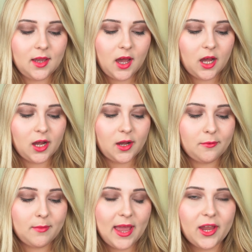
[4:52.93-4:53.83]

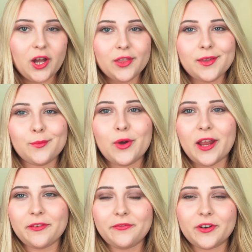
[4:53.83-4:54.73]
I got them when
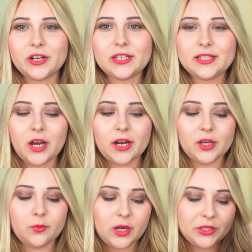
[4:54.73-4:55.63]
I first
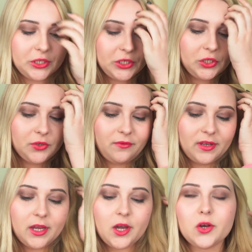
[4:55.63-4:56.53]
started watching YouTube
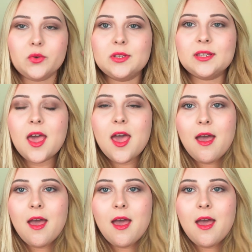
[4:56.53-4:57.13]
videos